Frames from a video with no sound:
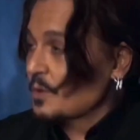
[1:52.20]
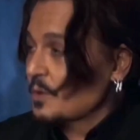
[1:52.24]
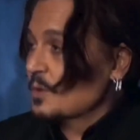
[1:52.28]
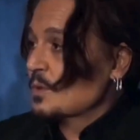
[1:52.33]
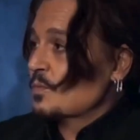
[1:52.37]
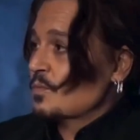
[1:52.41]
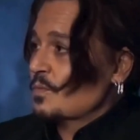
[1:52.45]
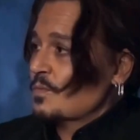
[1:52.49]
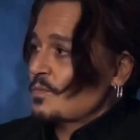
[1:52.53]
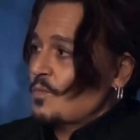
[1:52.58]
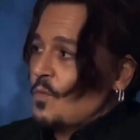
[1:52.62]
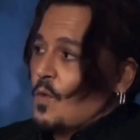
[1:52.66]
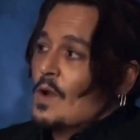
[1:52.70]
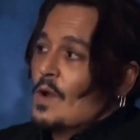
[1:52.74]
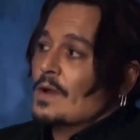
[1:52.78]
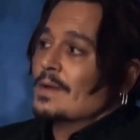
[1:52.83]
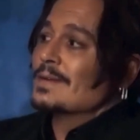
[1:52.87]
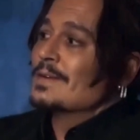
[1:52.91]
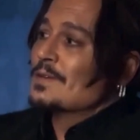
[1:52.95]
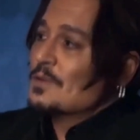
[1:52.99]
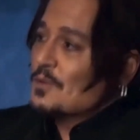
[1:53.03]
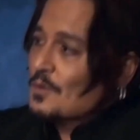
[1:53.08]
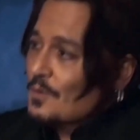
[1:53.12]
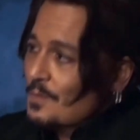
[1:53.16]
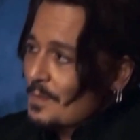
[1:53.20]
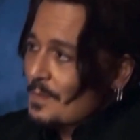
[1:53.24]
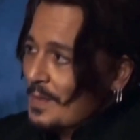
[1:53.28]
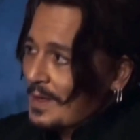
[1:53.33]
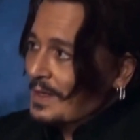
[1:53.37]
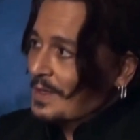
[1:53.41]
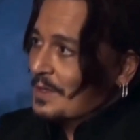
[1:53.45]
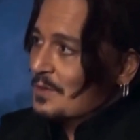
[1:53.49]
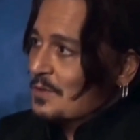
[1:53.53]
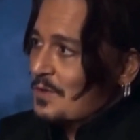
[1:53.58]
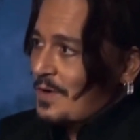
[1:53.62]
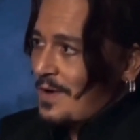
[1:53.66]
put one too
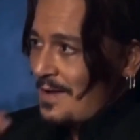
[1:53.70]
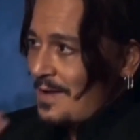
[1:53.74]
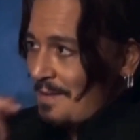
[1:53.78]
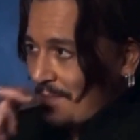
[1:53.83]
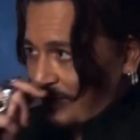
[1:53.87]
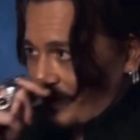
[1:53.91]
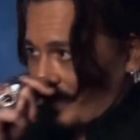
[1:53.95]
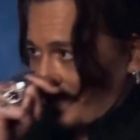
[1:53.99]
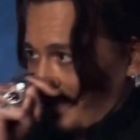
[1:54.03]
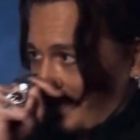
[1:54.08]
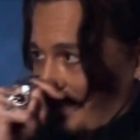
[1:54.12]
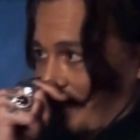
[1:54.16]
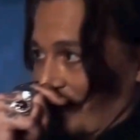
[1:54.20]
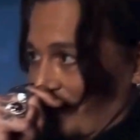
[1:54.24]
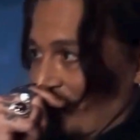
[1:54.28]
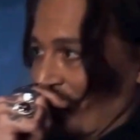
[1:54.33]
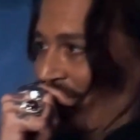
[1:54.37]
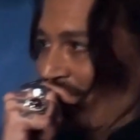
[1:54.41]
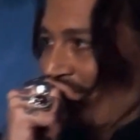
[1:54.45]
many drops of